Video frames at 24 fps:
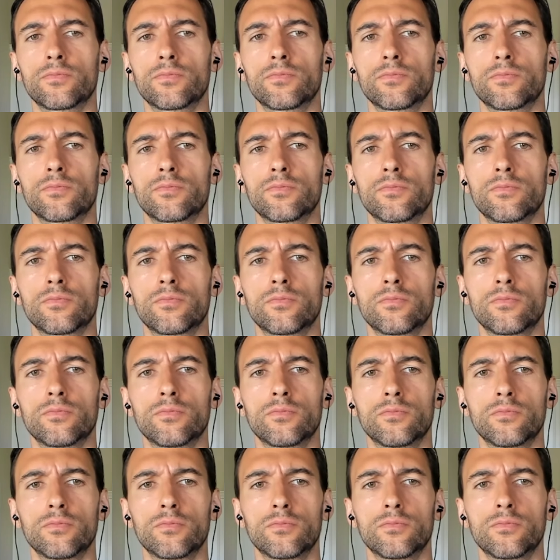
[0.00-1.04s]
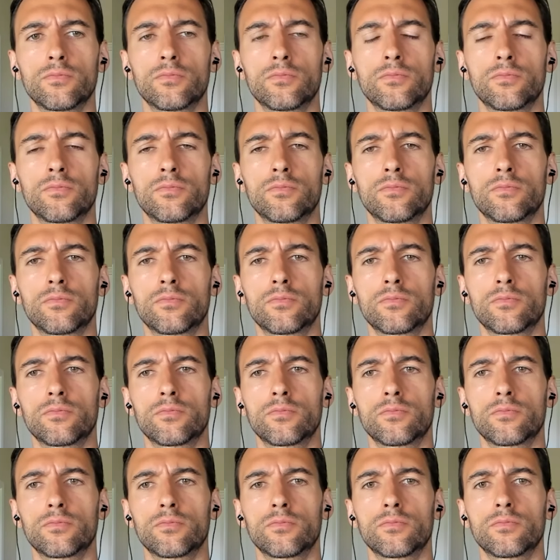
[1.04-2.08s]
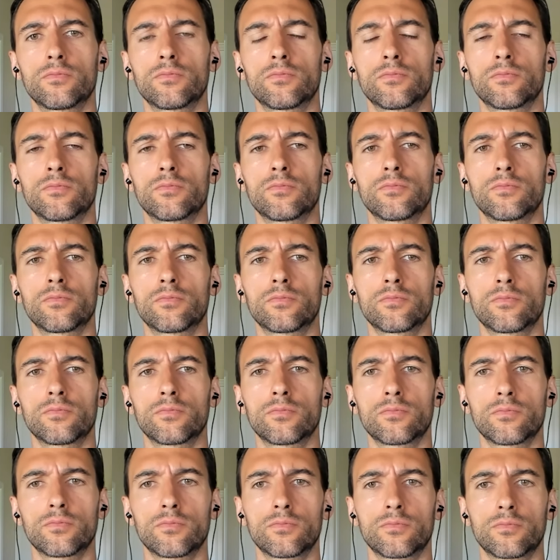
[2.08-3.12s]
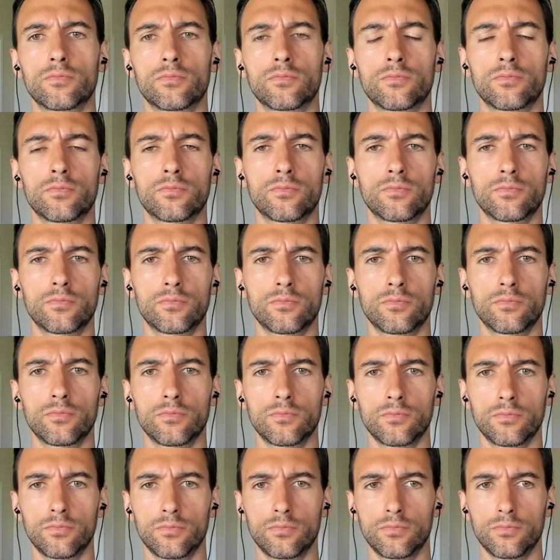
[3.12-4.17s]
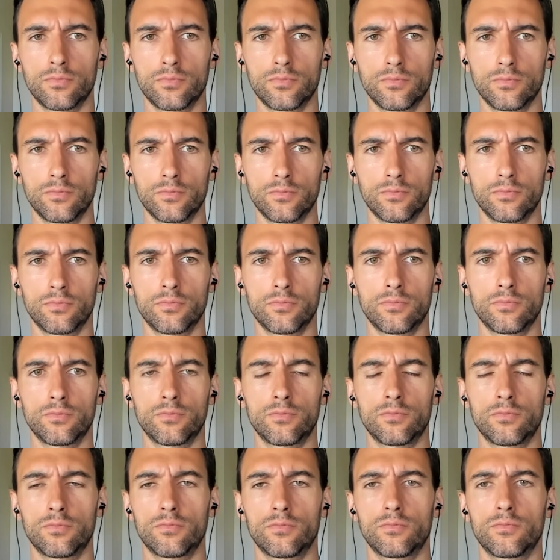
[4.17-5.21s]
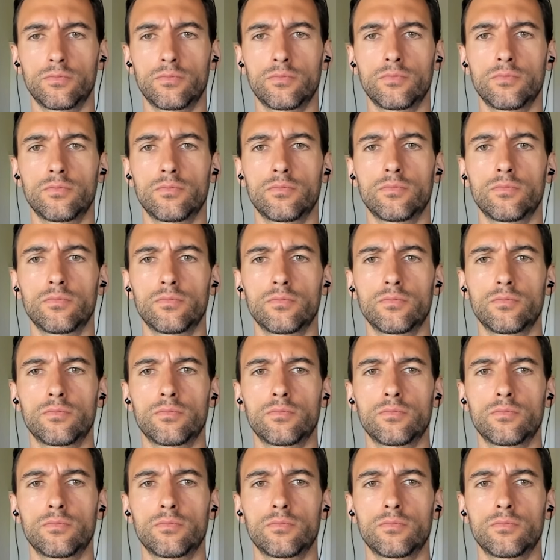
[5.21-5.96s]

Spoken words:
(silent)